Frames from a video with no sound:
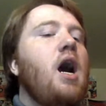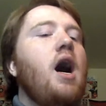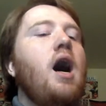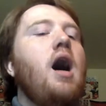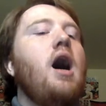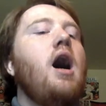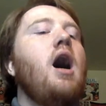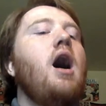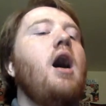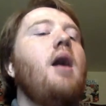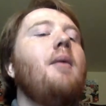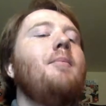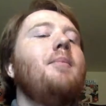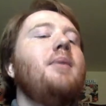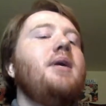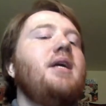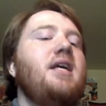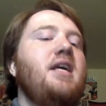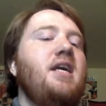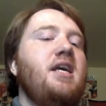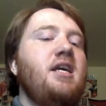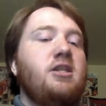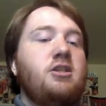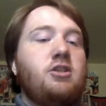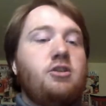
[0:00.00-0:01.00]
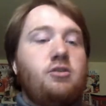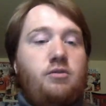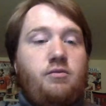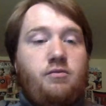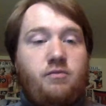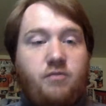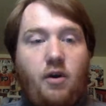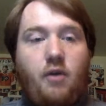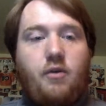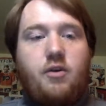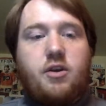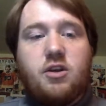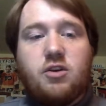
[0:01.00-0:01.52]
Um, is
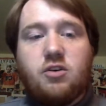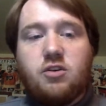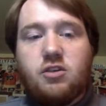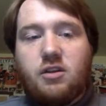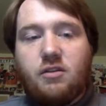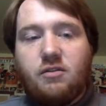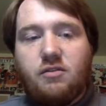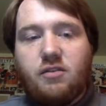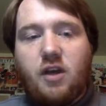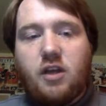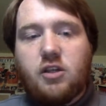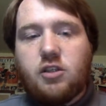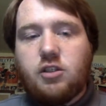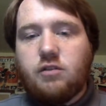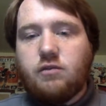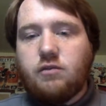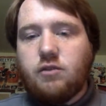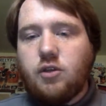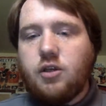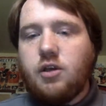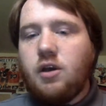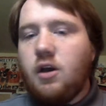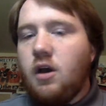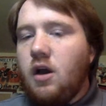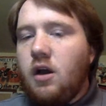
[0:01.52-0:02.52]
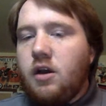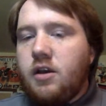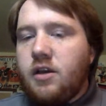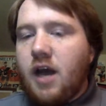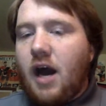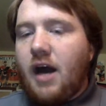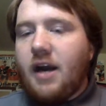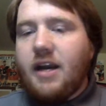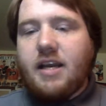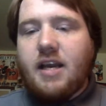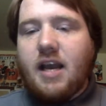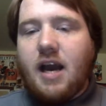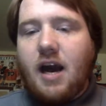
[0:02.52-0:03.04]
very good defensively.
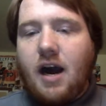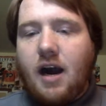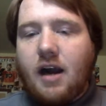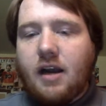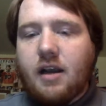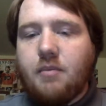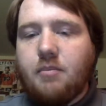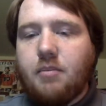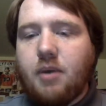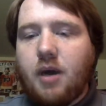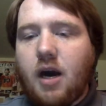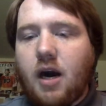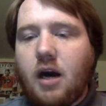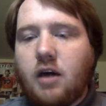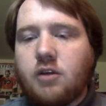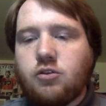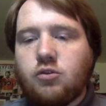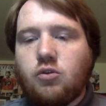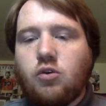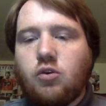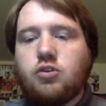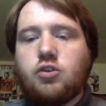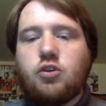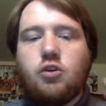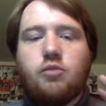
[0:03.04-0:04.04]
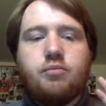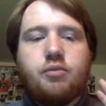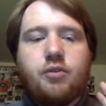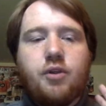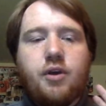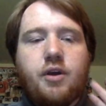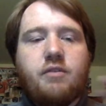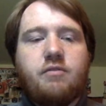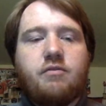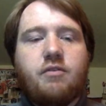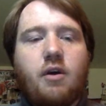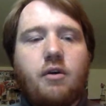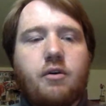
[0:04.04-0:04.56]
Jani Hakanpää also
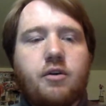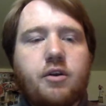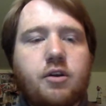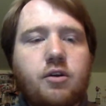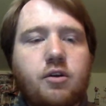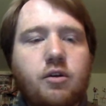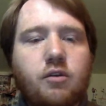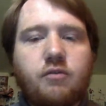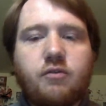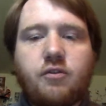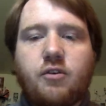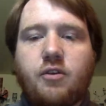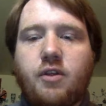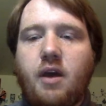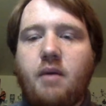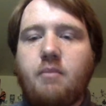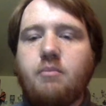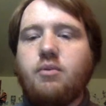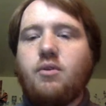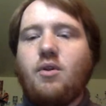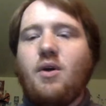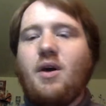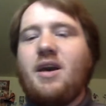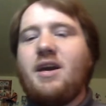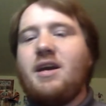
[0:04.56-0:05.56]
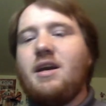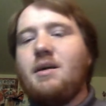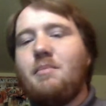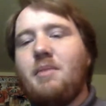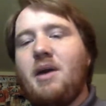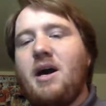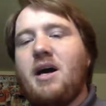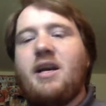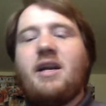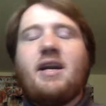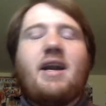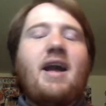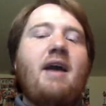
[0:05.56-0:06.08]
played very good for them, playing
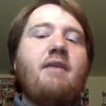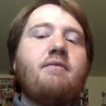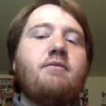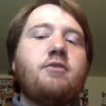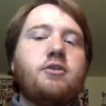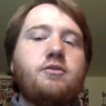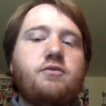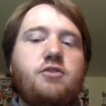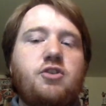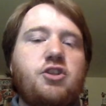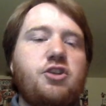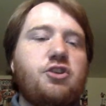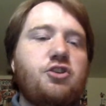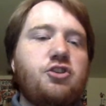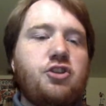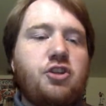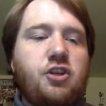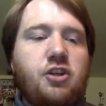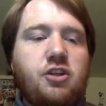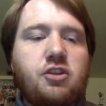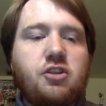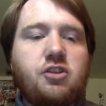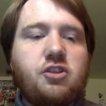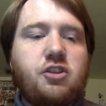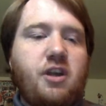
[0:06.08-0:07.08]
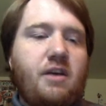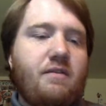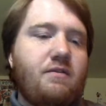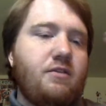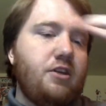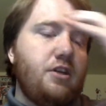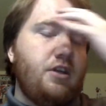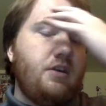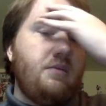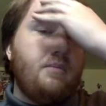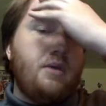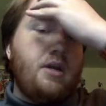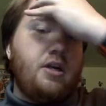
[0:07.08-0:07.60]
about an average of 16 to
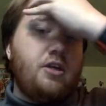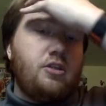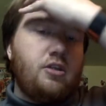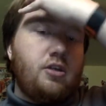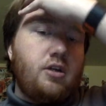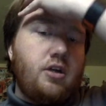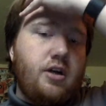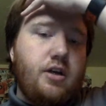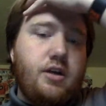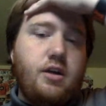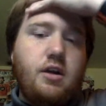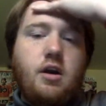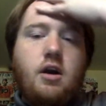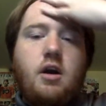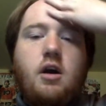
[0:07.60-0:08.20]
17 minutes a night.